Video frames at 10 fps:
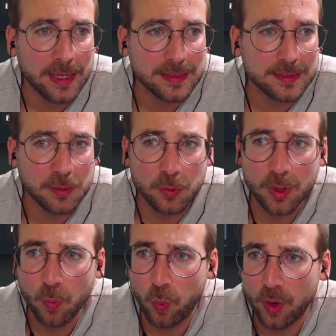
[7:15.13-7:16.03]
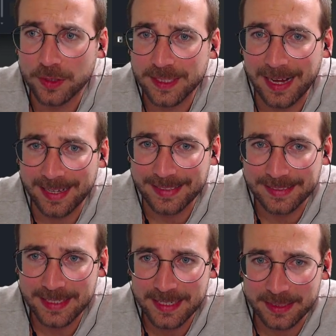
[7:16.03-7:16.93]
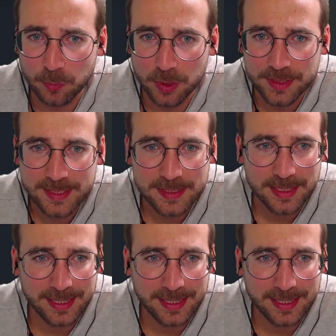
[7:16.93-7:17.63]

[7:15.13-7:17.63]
So what I did was